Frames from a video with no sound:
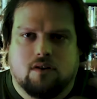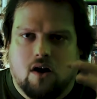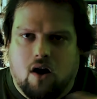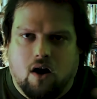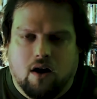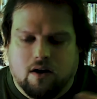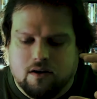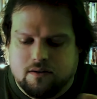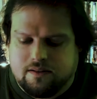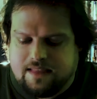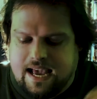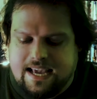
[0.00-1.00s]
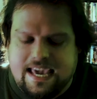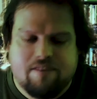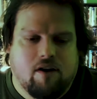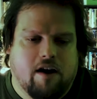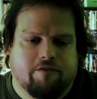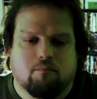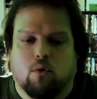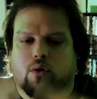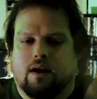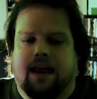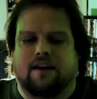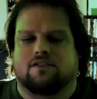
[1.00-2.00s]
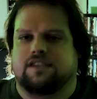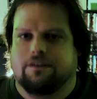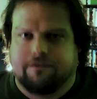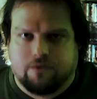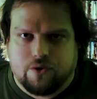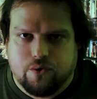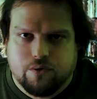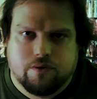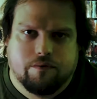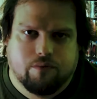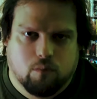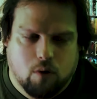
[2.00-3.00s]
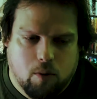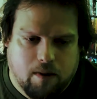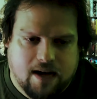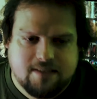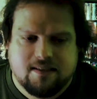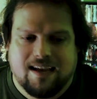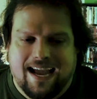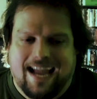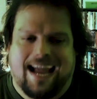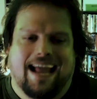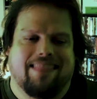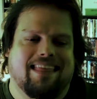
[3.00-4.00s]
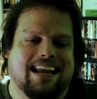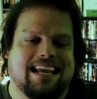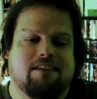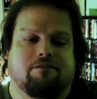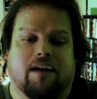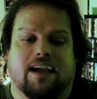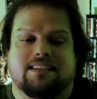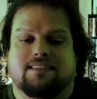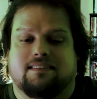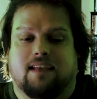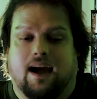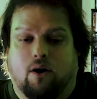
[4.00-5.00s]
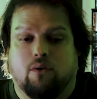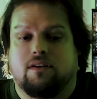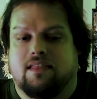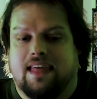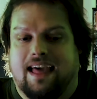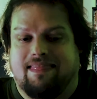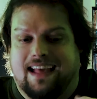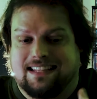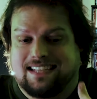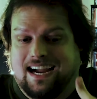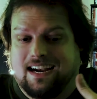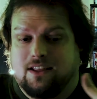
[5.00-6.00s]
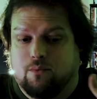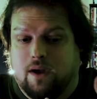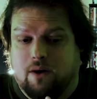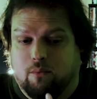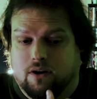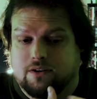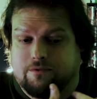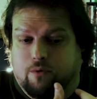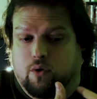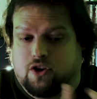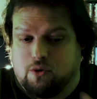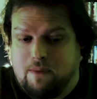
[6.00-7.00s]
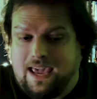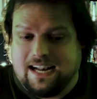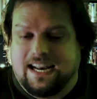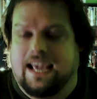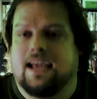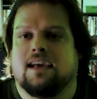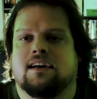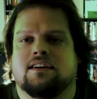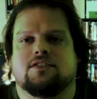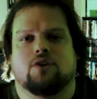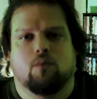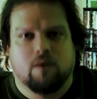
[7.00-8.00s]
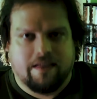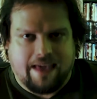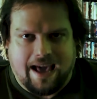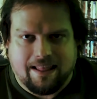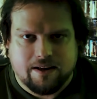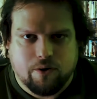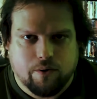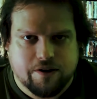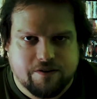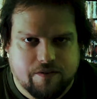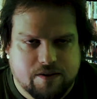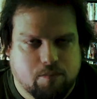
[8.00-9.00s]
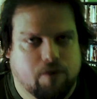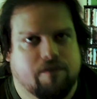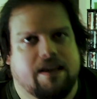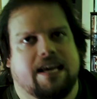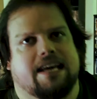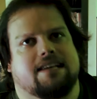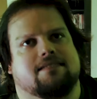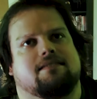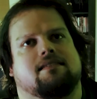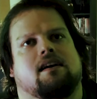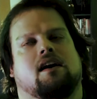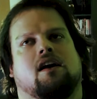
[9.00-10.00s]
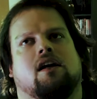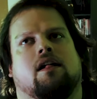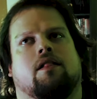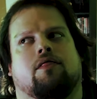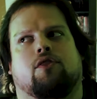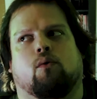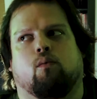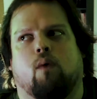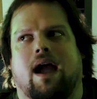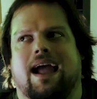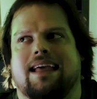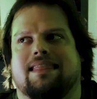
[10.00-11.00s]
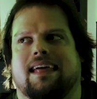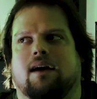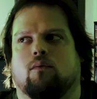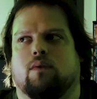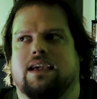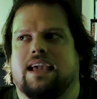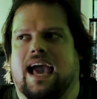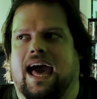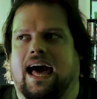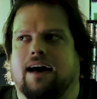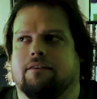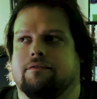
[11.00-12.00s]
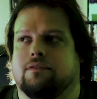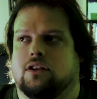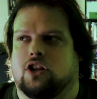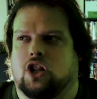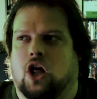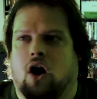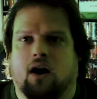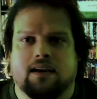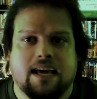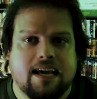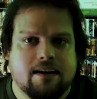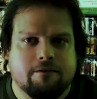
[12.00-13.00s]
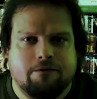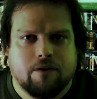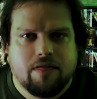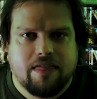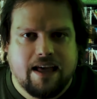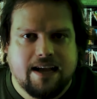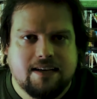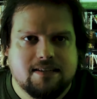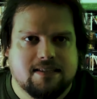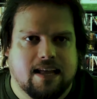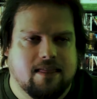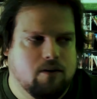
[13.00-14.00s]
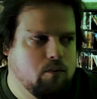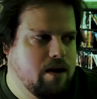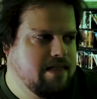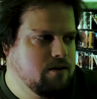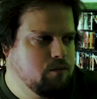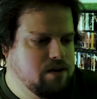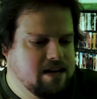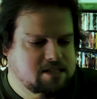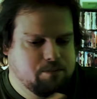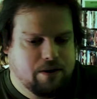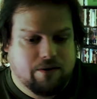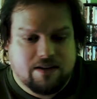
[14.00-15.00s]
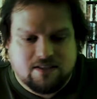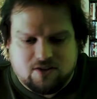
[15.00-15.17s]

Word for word: are they give off more energy for use for robots. And then he finds out that that's kind of the way it works for humanity. So, one of the allegories in this movie is the way that we have longing for things and the way that we experience